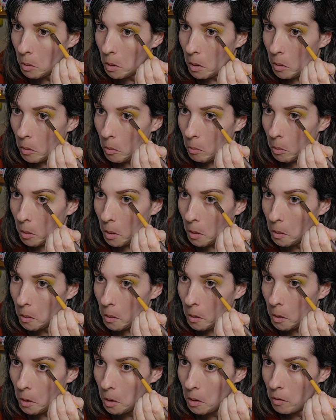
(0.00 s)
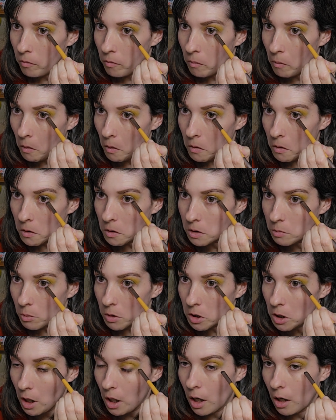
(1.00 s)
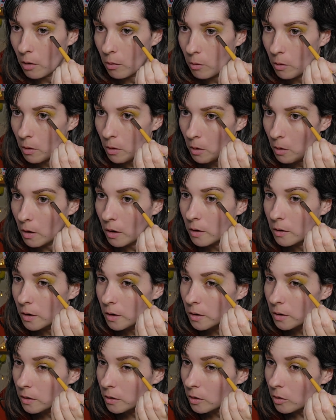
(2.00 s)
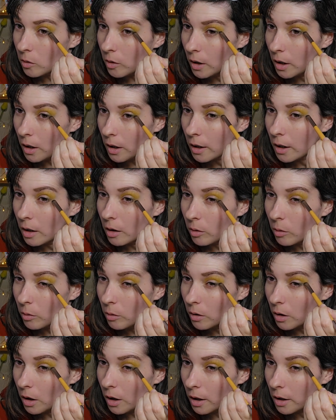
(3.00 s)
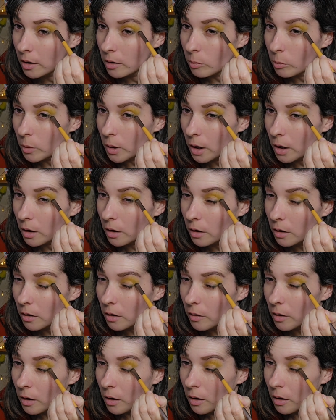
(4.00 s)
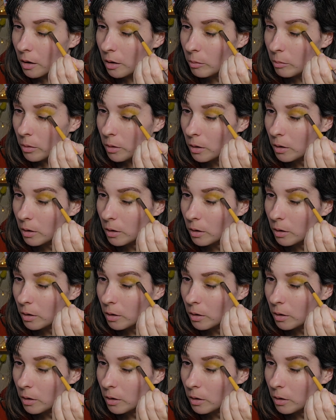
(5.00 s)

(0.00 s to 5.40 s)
put a little bit underneath and just smudge it out. And then create like a little lined wing going up.